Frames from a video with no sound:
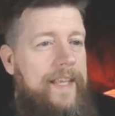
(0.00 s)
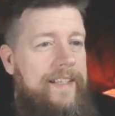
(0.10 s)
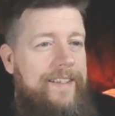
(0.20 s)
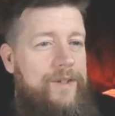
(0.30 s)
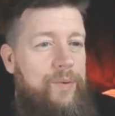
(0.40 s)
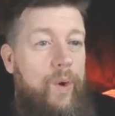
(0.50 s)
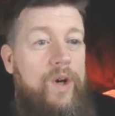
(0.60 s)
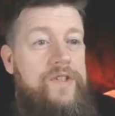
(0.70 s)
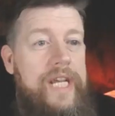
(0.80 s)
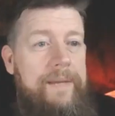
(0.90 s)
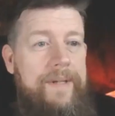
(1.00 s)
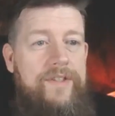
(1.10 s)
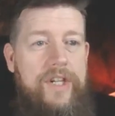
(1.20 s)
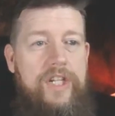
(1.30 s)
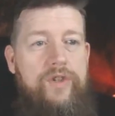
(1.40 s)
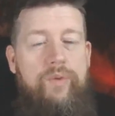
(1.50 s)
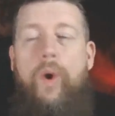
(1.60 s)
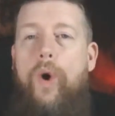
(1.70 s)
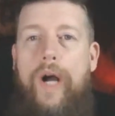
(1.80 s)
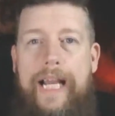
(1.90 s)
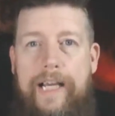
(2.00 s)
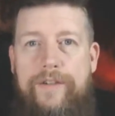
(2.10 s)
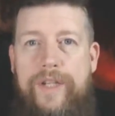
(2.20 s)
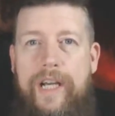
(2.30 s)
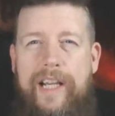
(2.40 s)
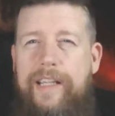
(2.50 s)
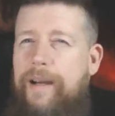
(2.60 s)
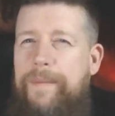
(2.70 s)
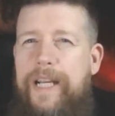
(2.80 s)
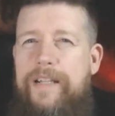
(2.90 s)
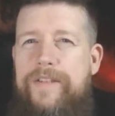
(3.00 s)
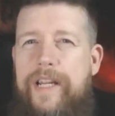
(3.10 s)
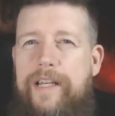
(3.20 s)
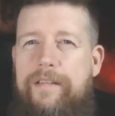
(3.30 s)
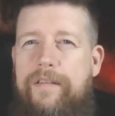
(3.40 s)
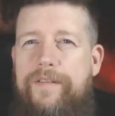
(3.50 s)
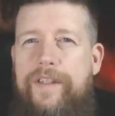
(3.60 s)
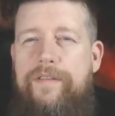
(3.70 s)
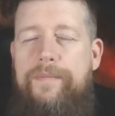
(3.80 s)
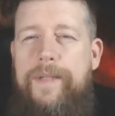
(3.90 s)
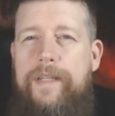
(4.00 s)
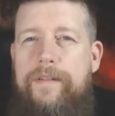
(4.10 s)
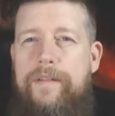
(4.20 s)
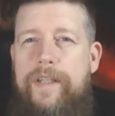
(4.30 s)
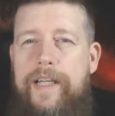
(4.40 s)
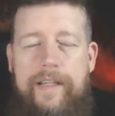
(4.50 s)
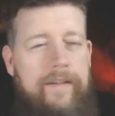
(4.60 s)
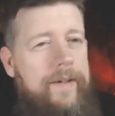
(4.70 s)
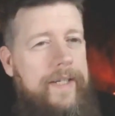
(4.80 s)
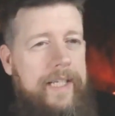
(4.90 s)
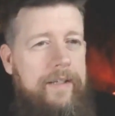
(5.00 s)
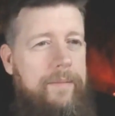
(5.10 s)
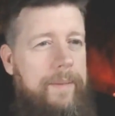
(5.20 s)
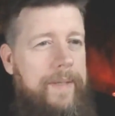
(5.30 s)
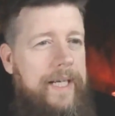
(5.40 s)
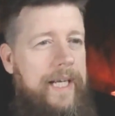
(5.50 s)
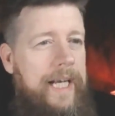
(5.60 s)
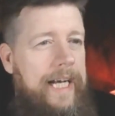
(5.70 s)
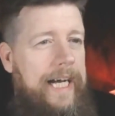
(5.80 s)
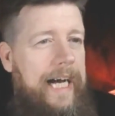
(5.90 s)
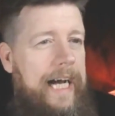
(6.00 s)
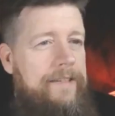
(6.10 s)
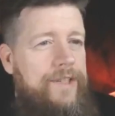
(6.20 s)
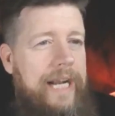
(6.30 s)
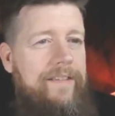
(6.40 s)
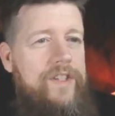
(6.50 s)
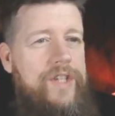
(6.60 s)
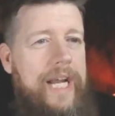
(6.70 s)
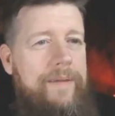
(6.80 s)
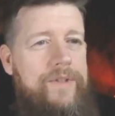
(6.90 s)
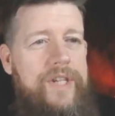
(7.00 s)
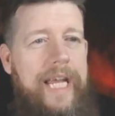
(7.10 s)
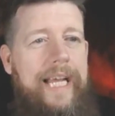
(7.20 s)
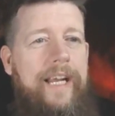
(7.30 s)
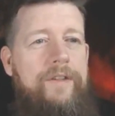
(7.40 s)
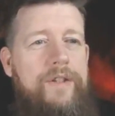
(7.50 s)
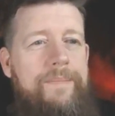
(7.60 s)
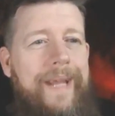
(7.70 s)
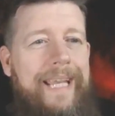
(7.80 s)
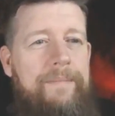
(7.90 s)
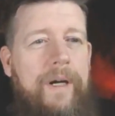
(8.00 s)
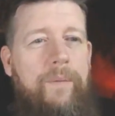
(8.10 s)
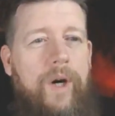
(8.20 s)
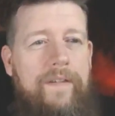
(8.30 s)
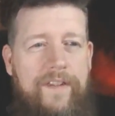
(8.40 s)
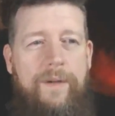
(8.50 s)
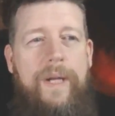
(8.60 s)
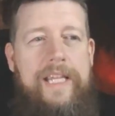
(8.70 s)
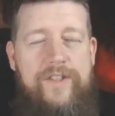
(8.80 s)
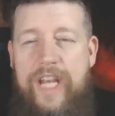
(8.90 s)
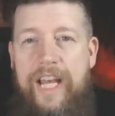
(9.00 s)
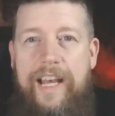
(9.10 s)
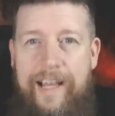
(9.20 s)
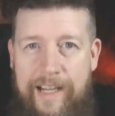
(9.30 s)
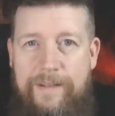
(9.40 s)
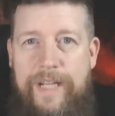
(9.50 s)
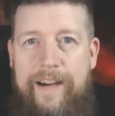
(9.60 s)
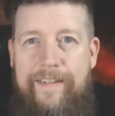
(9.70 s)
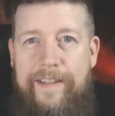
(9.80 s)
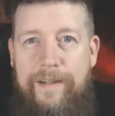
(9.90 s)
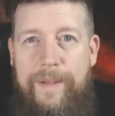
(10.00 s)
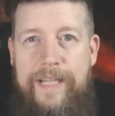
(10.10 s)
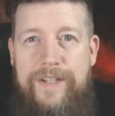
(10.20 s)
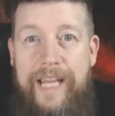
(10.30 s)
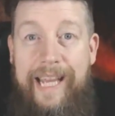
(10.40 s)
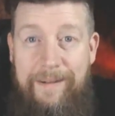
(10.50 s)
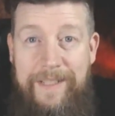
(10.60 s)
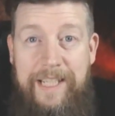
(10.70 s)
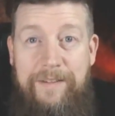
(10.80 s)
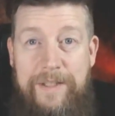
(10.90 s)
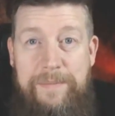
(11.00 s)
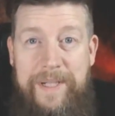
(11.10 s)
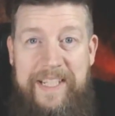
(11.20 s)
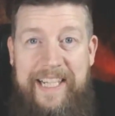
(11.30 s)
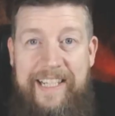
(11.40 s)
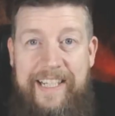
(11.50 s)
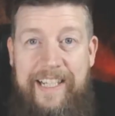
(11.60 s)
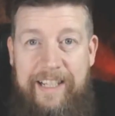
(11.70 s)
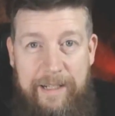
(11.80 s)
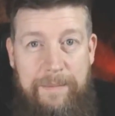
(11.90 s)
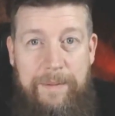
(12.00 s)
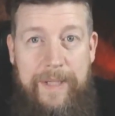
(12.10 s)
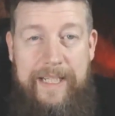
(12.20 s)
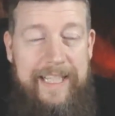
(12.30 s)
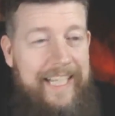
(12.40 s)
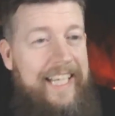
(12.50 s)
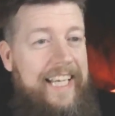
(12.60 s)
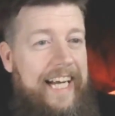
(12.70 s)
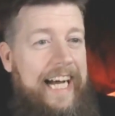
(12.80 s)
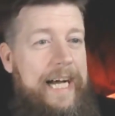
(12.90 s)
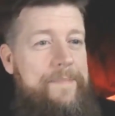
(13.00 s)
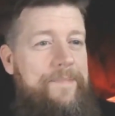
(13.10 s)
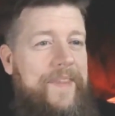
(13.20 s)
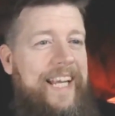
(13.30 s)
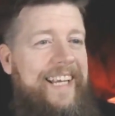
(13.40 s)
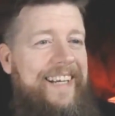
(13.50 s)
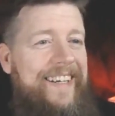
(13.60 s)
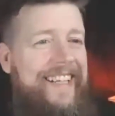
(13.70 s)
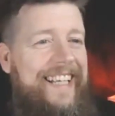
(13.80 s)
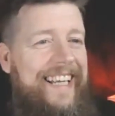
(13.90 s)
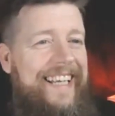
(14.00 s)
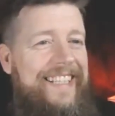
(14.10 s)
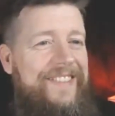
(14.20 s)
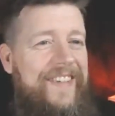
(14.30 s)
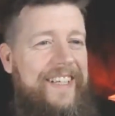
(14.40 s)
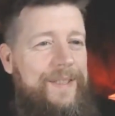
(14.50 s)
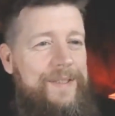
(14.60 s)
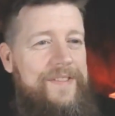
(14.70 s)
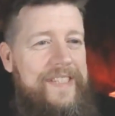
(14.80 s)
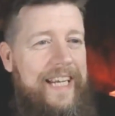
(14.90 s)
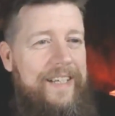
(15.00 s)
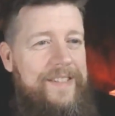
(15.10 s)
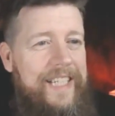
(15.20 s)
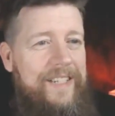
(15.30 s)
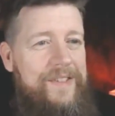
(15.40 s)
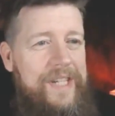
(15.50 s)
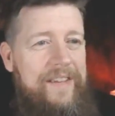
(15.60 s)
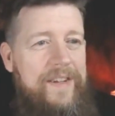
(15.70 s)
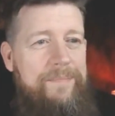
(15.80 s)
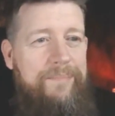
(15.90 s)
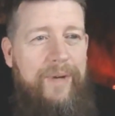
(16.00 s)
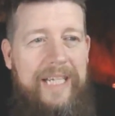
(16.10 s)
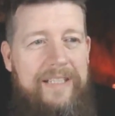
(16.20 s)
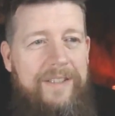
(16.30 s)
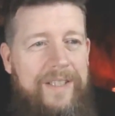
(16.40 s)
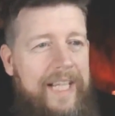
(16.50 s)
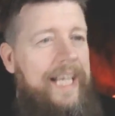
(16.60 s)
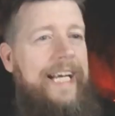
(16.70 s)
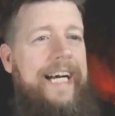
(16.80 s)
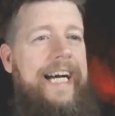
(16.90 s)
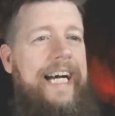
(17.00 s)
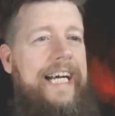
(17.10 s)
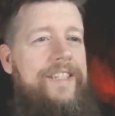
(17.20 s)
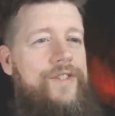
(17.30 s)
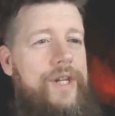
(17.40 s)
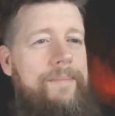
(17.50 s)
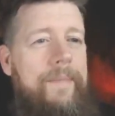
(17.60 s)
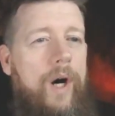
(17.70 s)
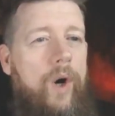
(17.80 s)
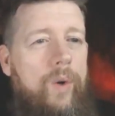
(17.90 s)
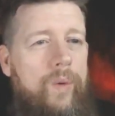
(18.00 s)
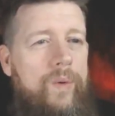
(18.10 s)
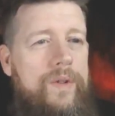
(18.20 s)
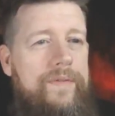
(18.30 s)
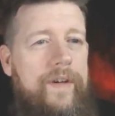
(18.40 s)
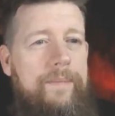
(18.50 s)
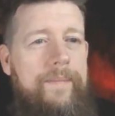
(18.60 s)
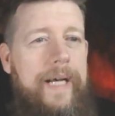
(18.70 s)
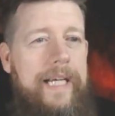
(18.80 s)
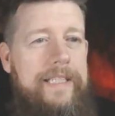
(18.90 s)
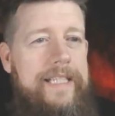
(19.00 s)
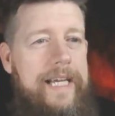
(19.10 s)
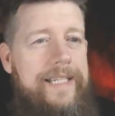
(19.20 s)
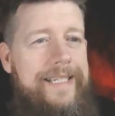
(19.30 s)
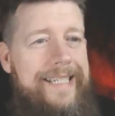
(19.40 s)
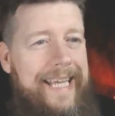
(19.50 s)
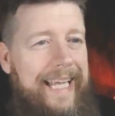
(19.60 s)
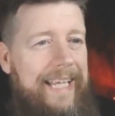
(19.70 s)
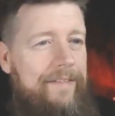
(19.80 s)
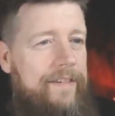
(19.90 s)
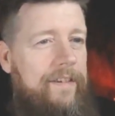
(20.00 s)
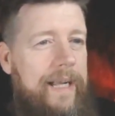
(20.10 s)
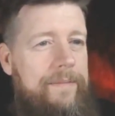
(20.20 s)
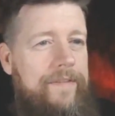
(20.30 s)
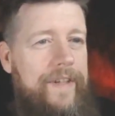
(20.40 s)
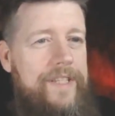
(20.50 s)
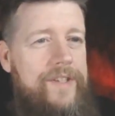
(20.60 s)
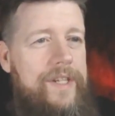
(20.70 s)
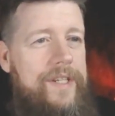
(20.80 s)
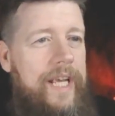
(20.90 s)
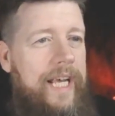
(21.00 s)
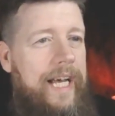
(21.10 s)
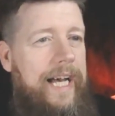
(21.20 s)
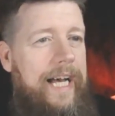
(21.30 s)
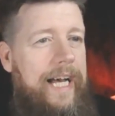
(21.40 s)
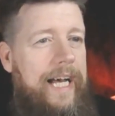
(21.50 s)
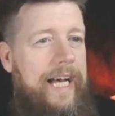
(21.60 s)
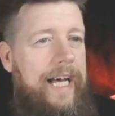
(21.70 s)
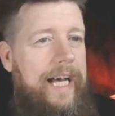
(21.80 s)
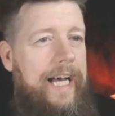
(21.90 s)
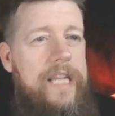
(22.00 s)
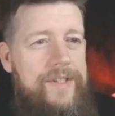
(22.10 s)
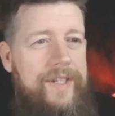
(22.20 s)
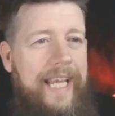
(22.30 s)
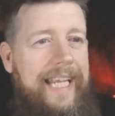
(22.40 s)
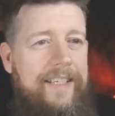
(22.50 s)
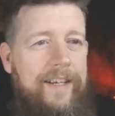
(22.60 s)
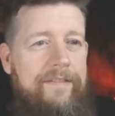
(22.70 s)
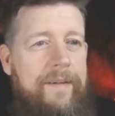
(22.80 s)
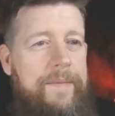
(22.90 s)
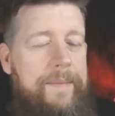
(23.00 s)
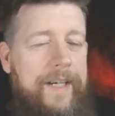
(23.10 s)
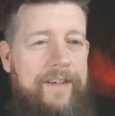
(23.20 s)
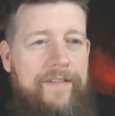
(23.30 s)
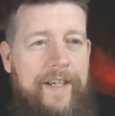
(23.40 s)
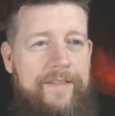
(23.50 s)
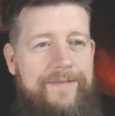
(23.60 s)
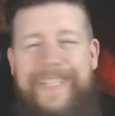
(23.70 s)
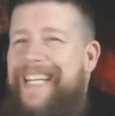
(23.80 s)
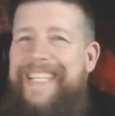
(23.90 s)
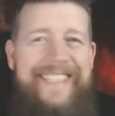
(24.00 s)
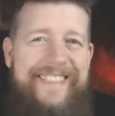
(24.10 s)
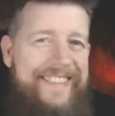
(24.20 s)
Schwarzy, Mr. Schwar, hello, sir. Am I outstanding a review from you? I don't know. I can't remember. Darren James, say hello to me and my wife Louise. Hello, Darren and Louise. How are you this Monday night? I hope you're well. Clean as fuck goes. I said hello to you. Stephen Brendel, Jim Old from Dundee, Graham Vincent, Lois Eek, don't rub the microphone. Well,